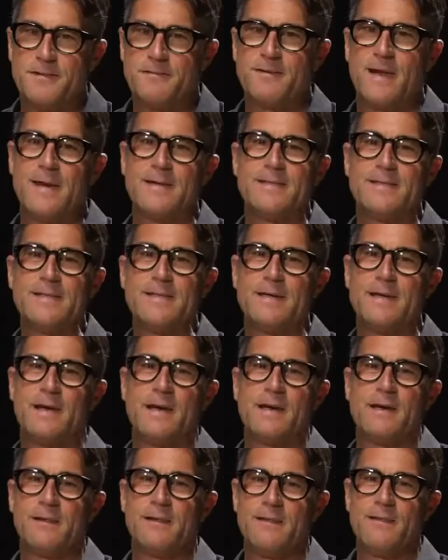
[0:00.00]
this
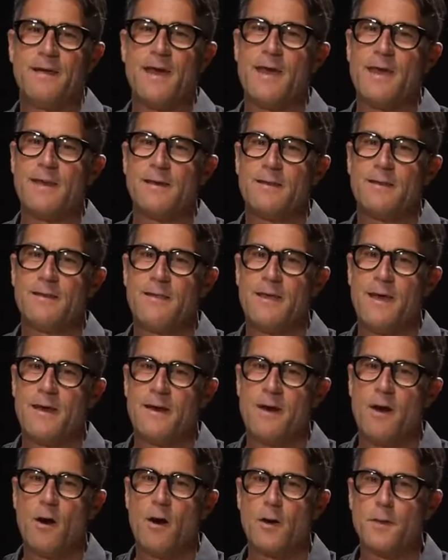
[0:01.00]
idea that
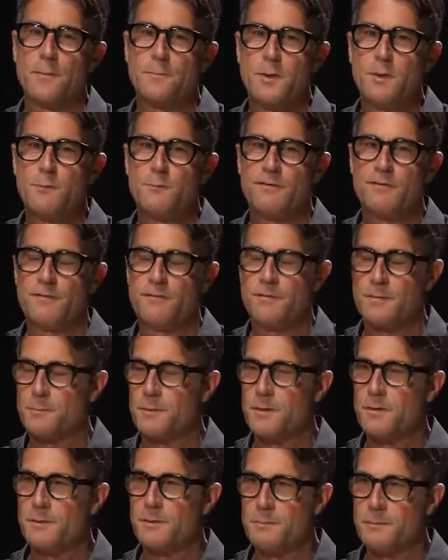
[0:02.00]
that our immune
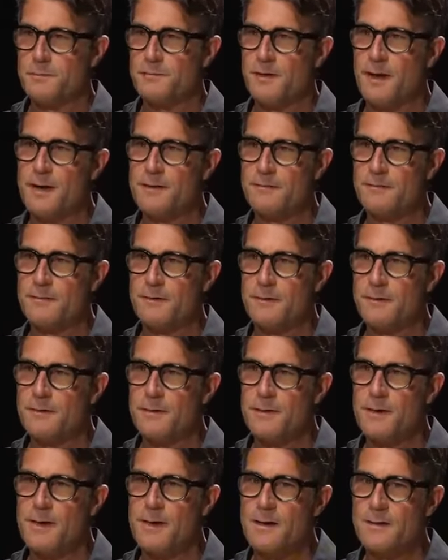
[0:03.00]
system really resides in our
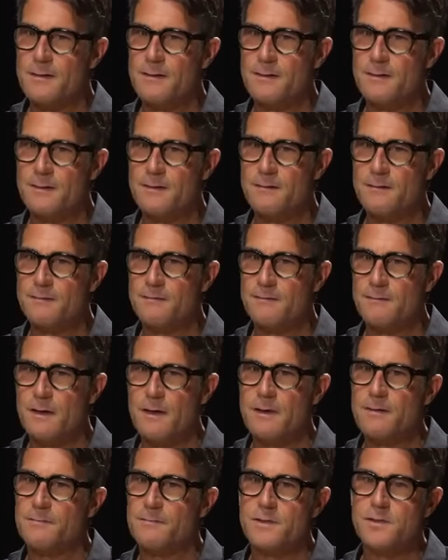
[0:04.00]
gut is
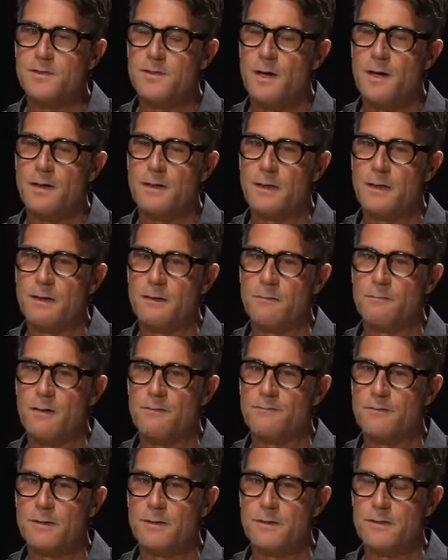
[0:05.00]
kind of a shocking
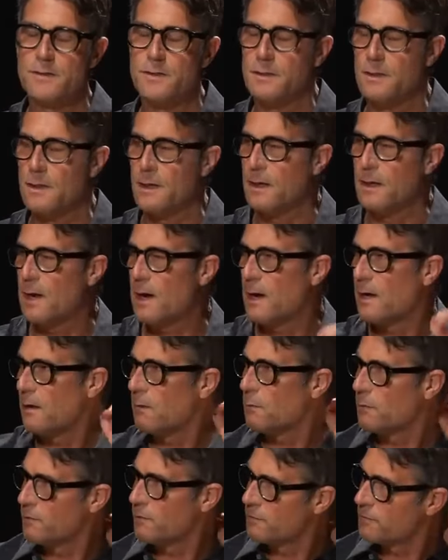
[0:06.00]
revelation. Like I
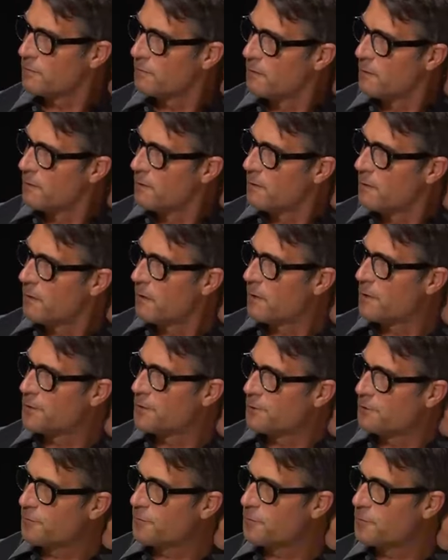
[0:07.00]
always
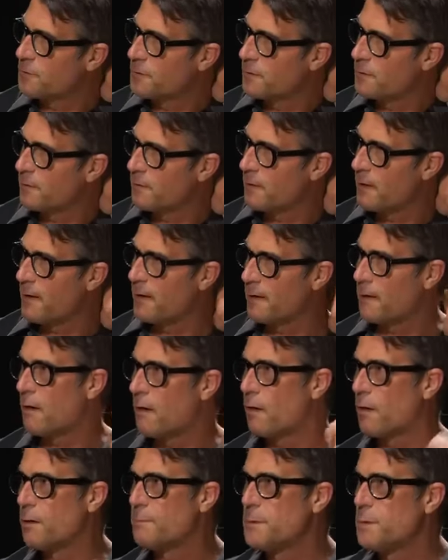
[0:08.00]
understood that
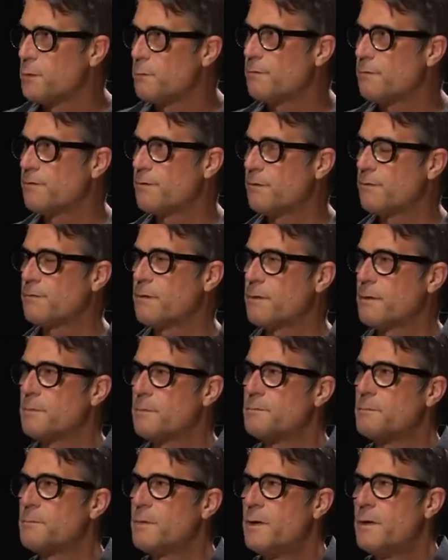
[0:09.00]
our immune
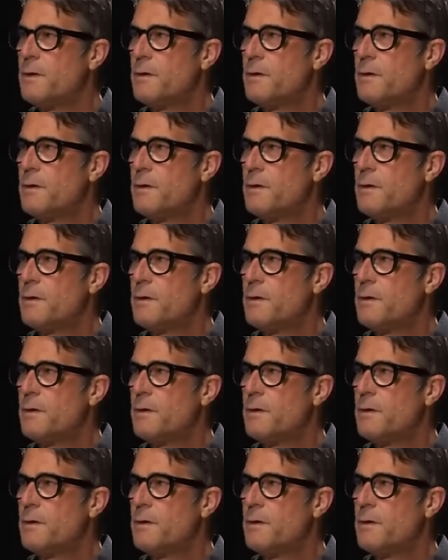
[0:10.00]
system